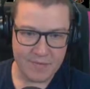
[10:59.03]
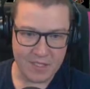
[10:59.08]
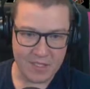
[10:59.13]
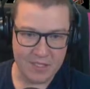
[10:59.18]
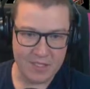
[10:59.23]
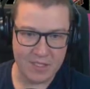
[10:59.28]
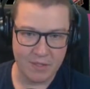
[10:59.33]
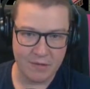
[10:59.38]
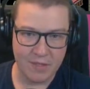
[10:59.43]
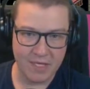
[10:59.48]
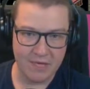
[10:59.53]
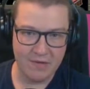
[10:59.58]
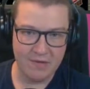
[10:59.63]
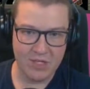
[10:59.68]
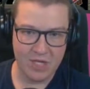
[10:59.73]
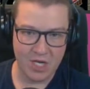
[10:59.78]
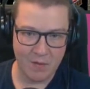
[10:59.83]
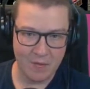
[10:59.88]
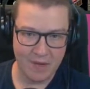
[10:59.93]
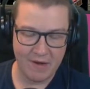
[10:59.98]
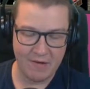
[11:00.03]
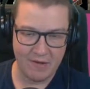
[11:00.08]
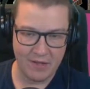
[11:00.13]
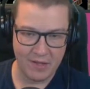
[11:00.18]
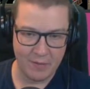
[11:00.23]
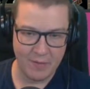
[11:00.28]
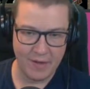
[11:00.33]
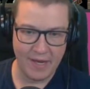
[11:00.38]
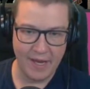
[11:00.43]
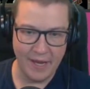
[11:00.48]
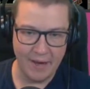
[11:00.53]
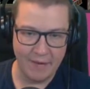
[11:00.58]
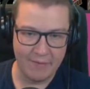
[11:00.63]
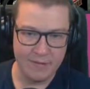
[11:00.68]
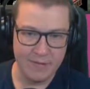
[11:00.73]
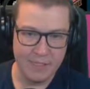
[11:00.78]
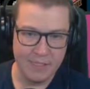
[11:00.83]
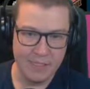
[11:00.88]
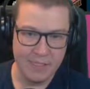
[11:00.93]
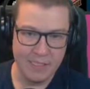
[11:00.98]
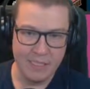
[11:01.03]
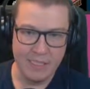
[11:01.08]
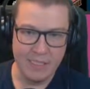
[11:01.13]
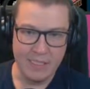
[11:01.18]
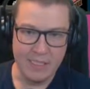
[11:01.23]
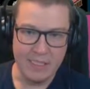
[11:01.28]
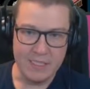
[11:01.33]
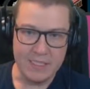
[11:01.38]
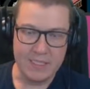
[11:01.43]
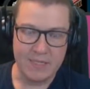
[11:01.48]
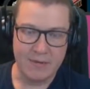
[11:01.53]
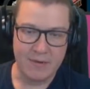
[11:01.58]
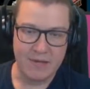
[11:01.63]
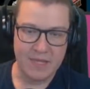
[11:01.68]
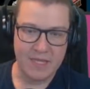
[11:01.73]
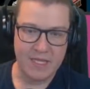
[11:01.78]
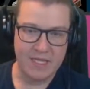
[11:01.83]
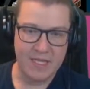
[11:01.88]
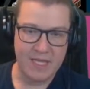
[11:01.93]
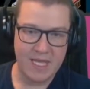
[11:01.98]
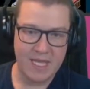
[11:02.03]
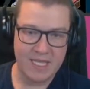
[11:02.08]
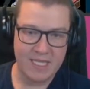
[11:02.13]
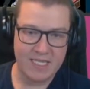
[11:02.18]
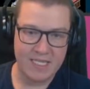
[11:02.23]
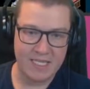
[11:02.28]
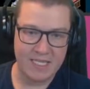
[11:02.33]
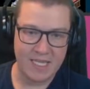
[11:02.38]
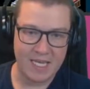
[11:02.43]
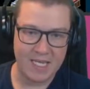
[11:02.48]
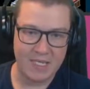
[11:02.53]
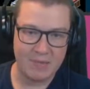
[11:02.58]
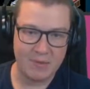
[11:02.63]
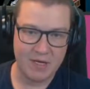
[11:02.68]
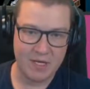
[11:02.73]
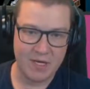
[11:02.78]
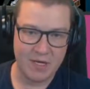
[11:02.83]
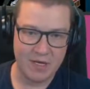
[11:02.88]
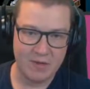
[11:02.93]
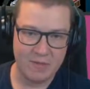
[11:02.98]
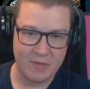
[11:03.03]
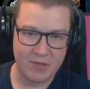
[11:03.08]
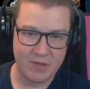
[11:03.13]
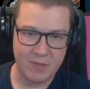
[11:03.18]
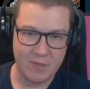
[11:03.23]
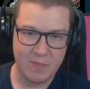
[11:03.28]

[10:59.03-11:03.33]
So gift shop here on the way out. So I think next thing then is we kind of do a